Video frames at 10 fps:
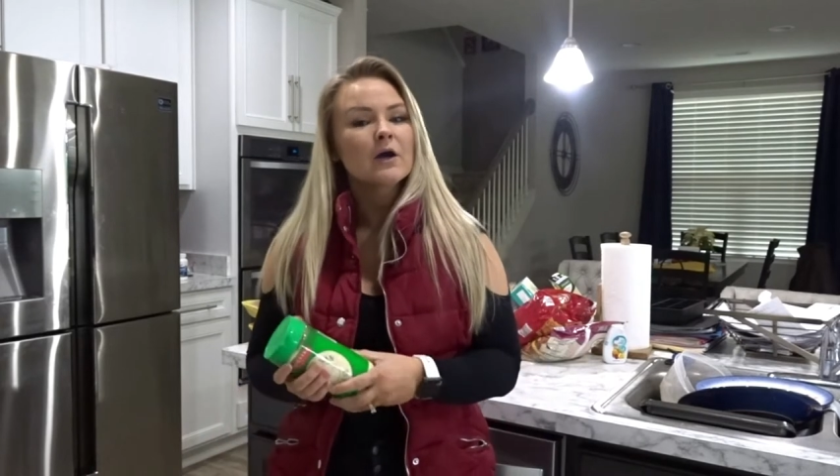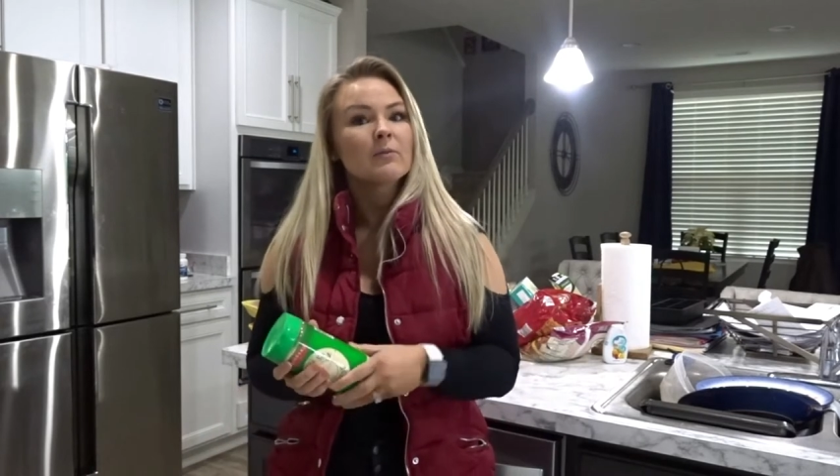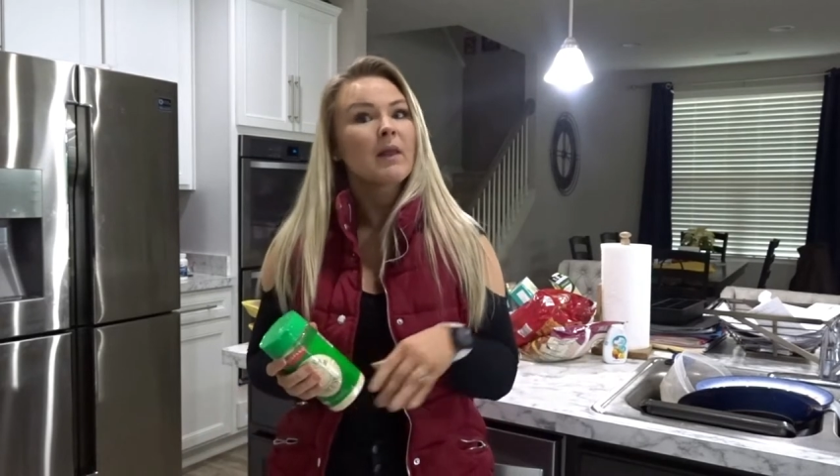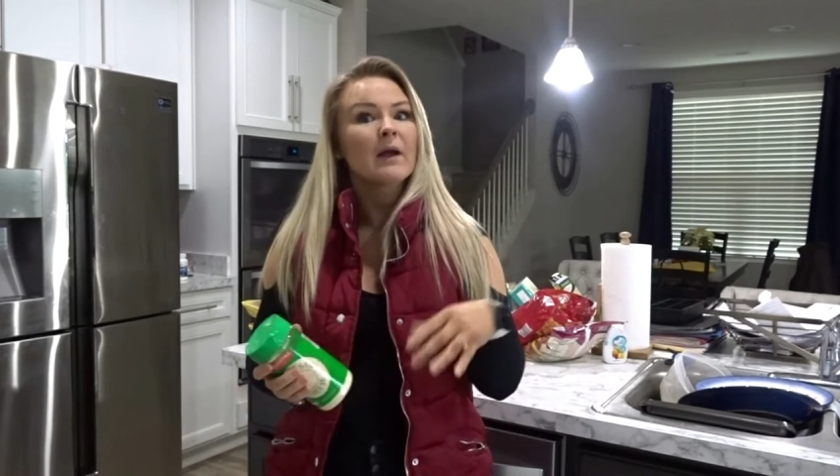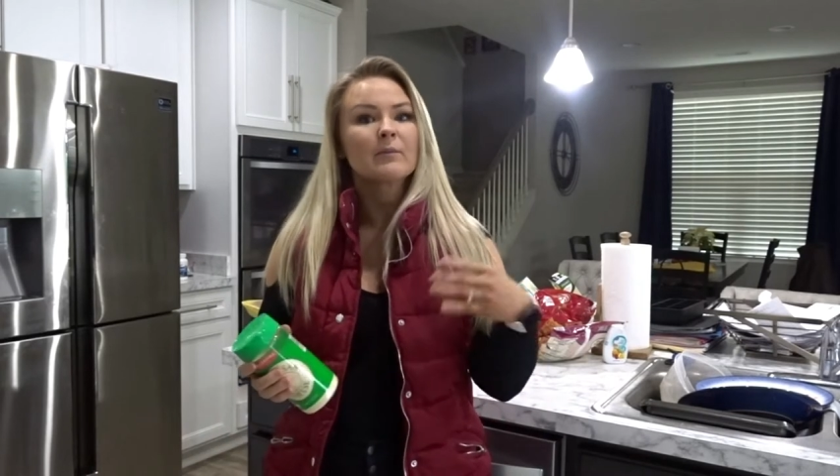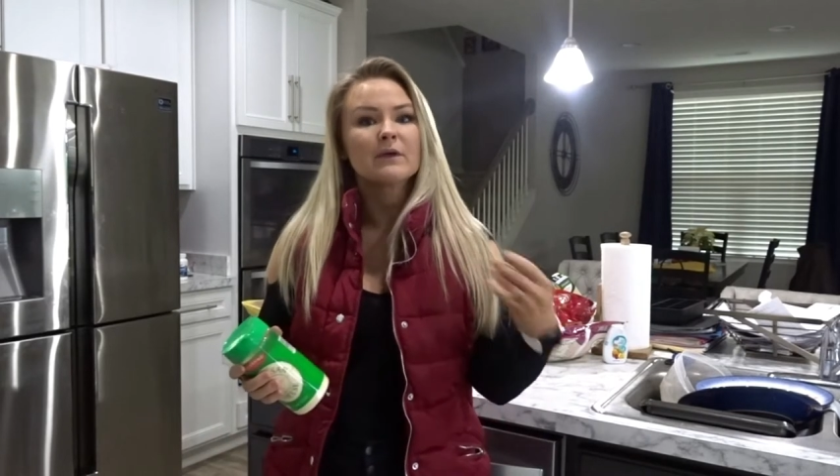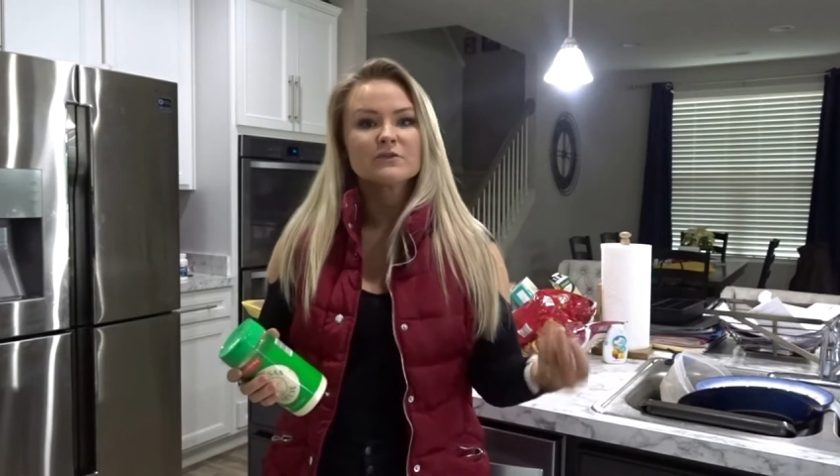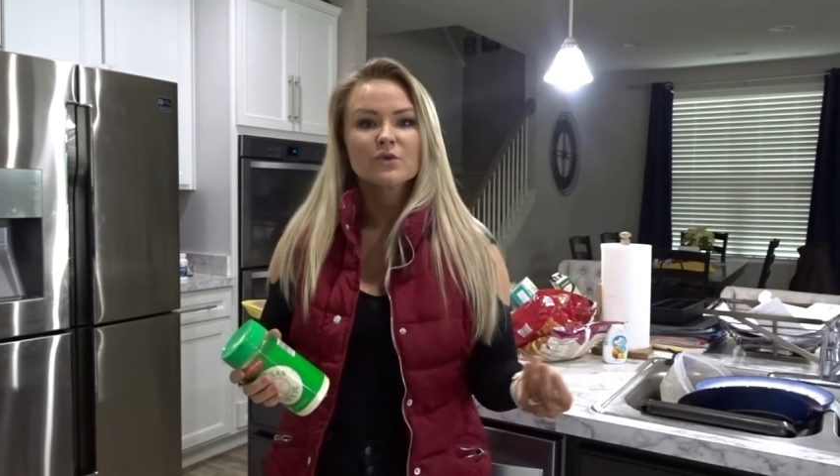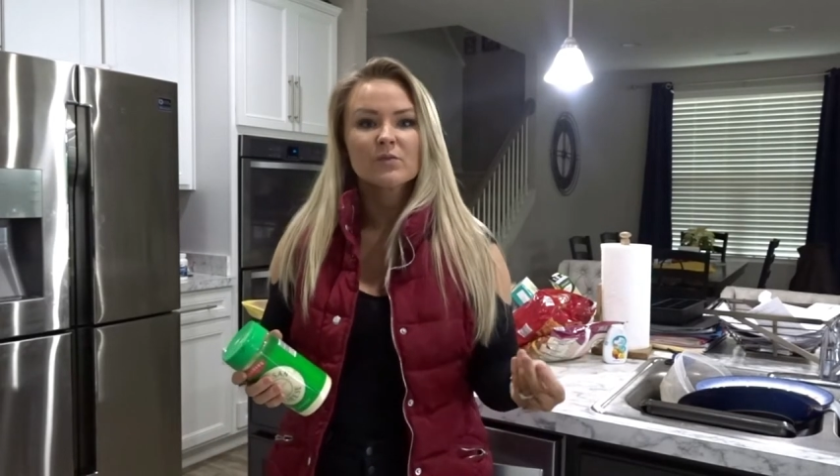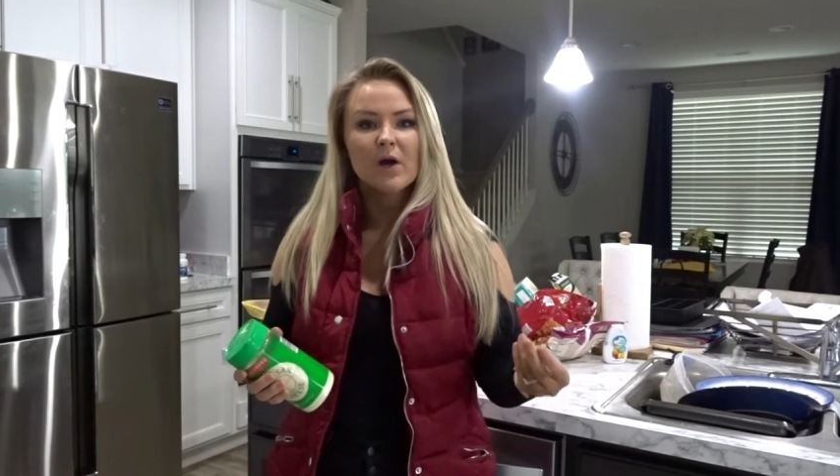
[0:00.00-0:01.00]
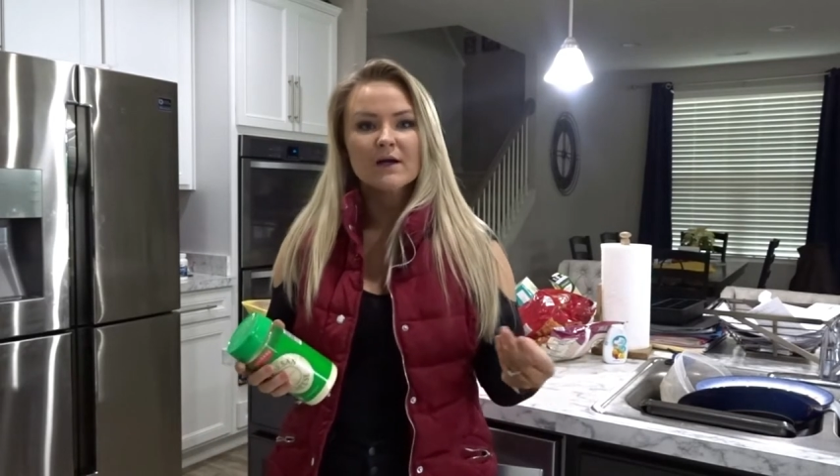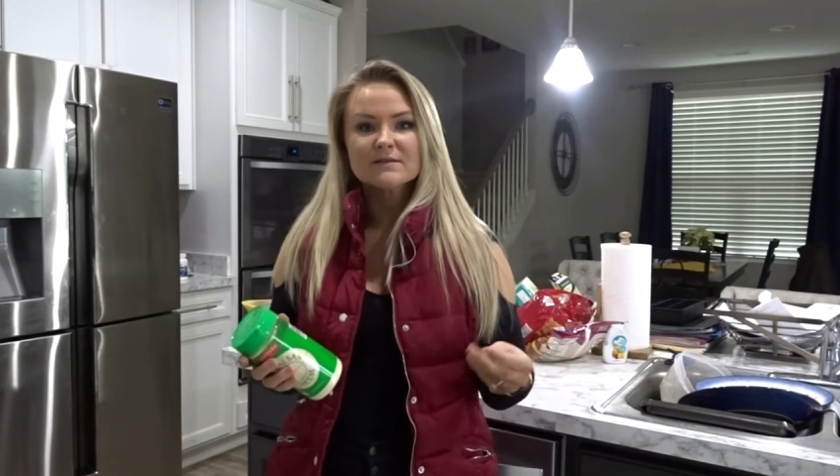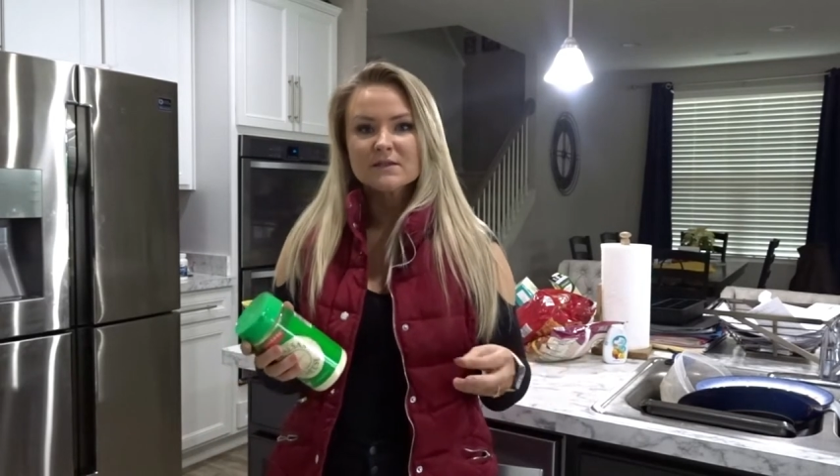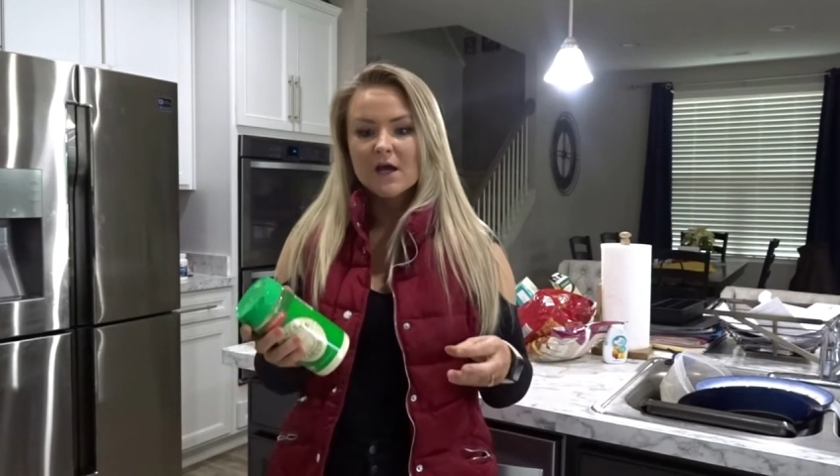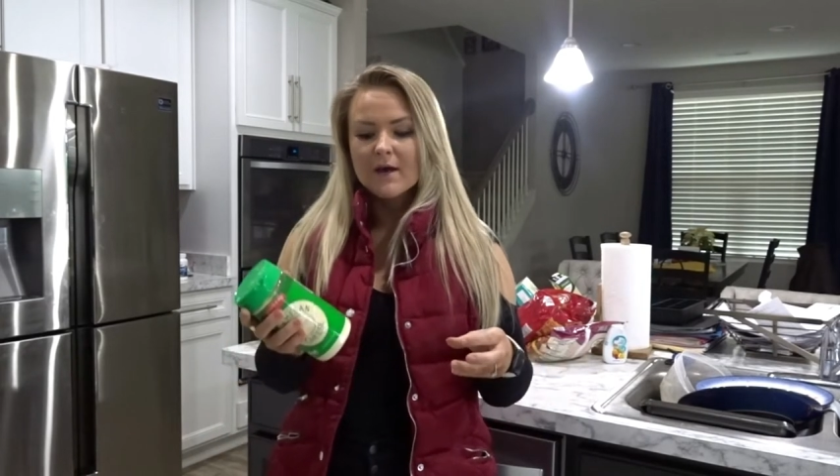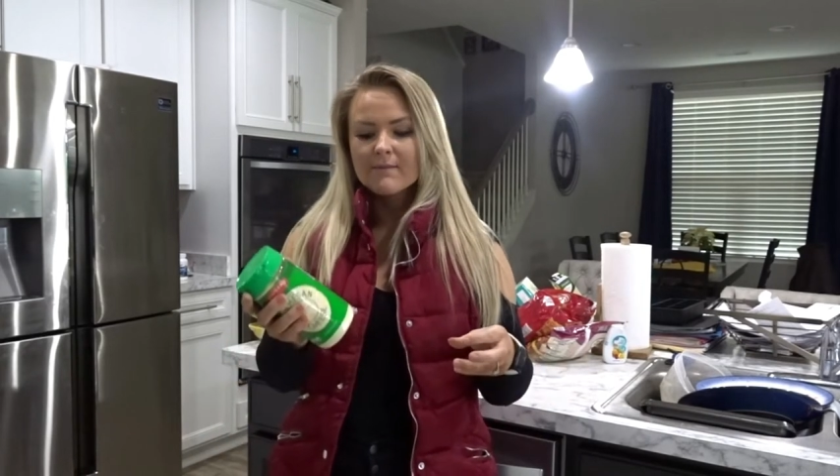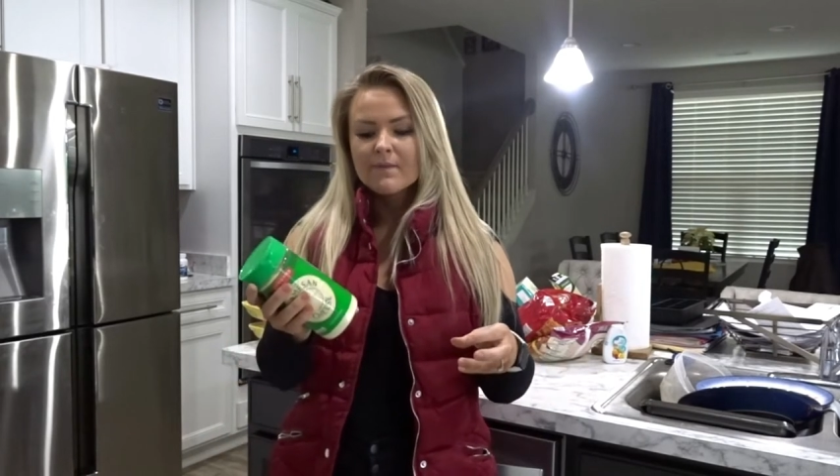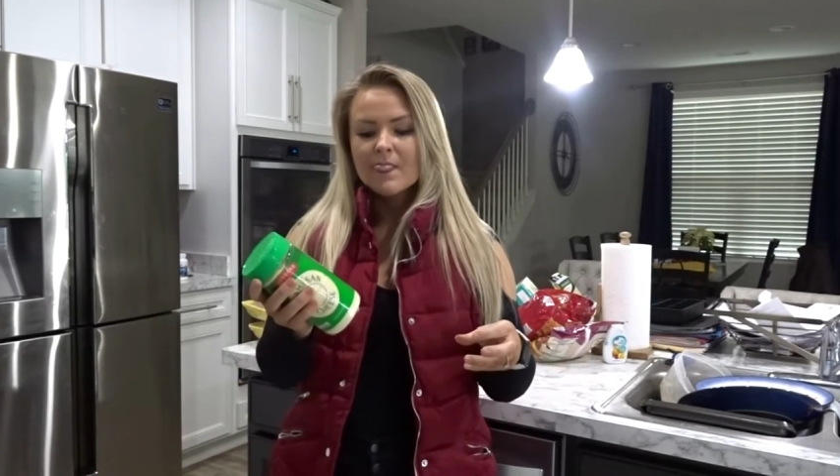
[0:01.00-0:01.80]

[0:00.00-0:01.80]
or black bean soy pasta